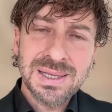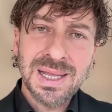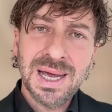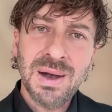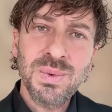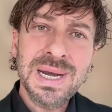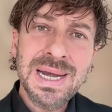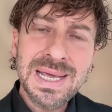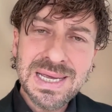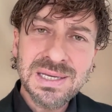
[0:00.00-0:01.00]
that are
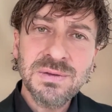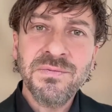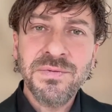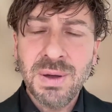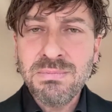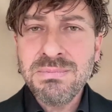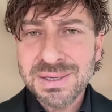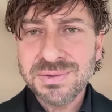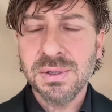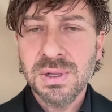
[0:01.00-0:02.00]
released from
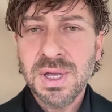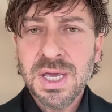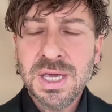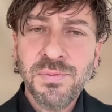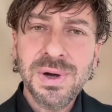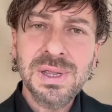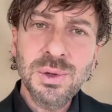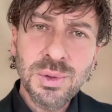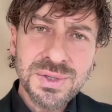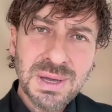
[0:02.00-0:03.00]
muscle. If we're
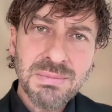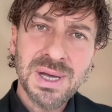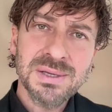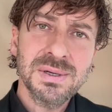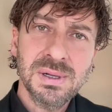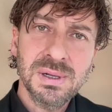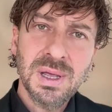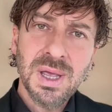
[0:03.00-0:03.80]
losing muscle,